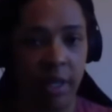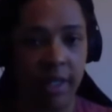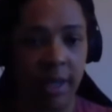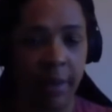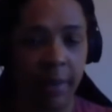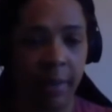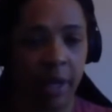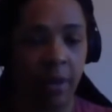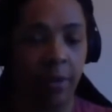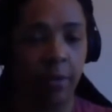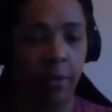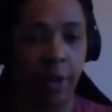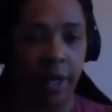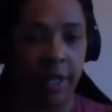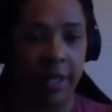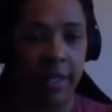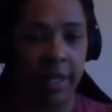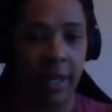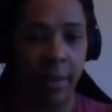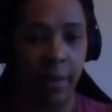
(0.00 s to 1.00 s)
that's happening, for
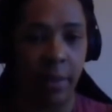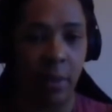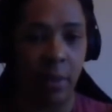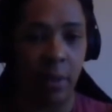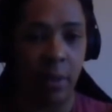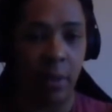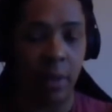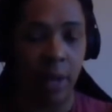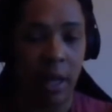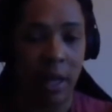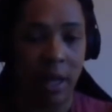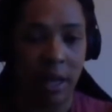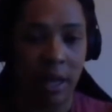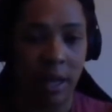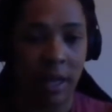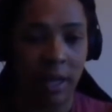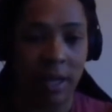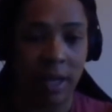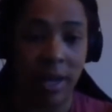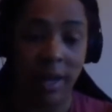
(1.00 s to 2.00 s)
example,
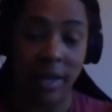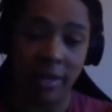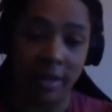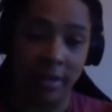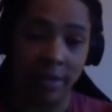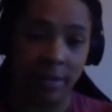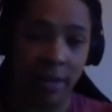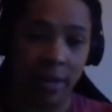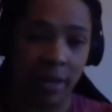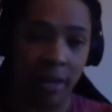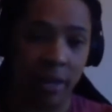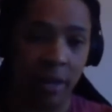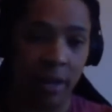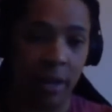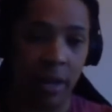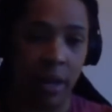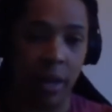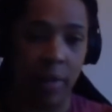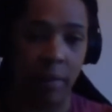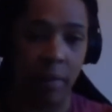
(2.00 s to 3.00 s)
in Kayasavin.
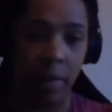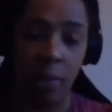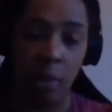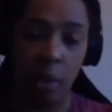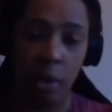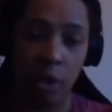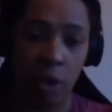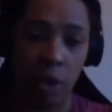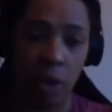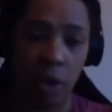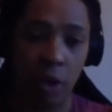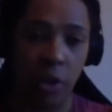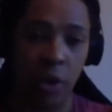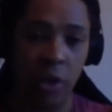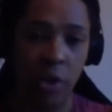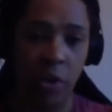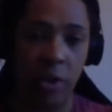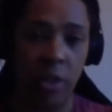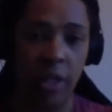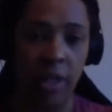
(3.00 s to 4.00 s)
I'm not going to go
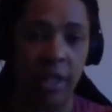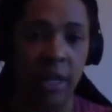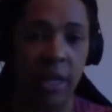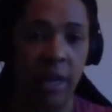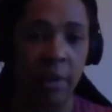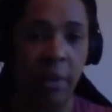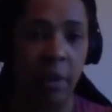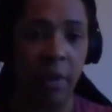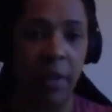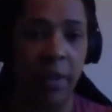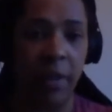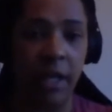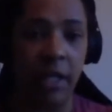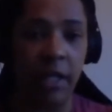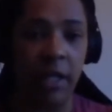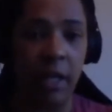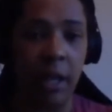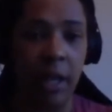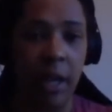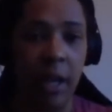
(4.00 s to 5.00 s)
into detail about
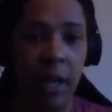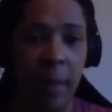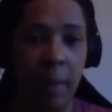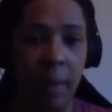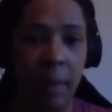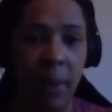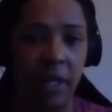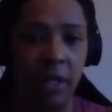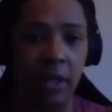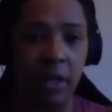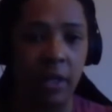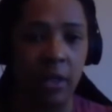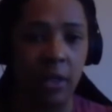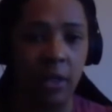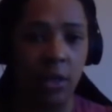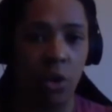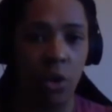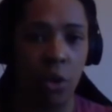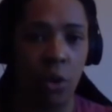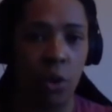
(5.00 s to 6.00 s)
that. But,
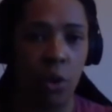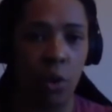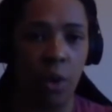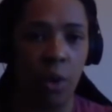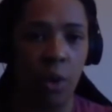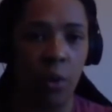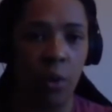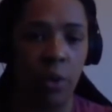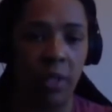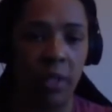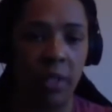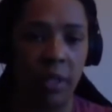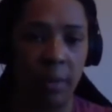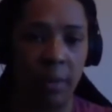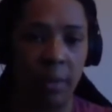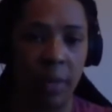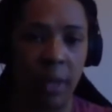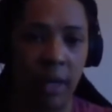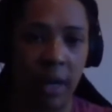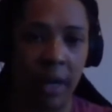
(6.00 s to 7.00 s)
when
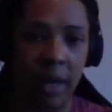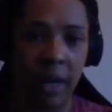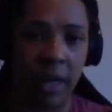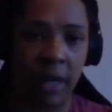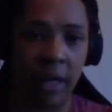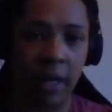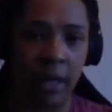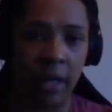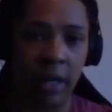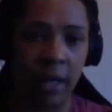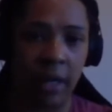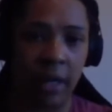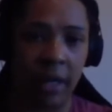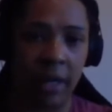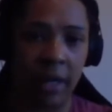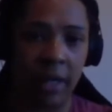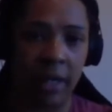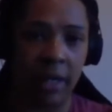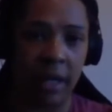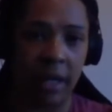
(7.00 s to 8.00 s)
something like
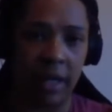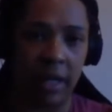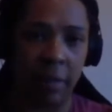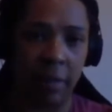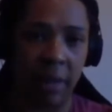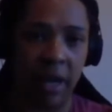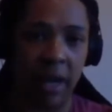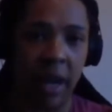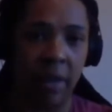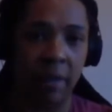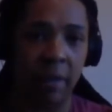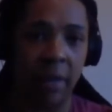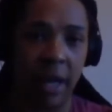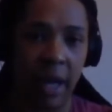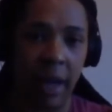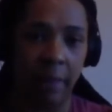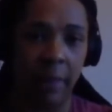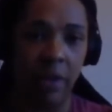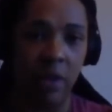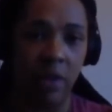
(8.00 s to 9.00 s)
this, like the pandemic
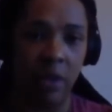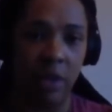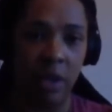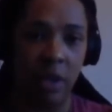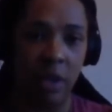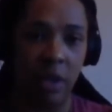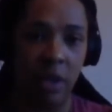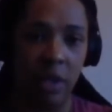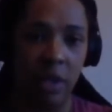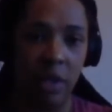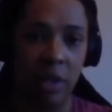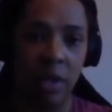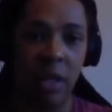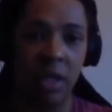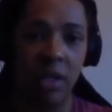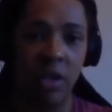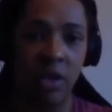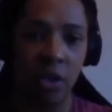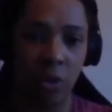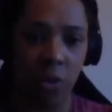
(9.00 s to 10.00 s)
happens, it
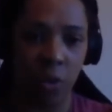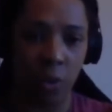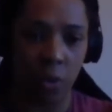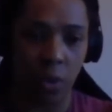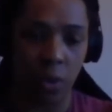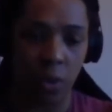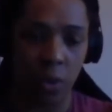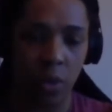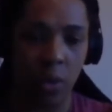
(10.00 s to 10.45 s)
starts to,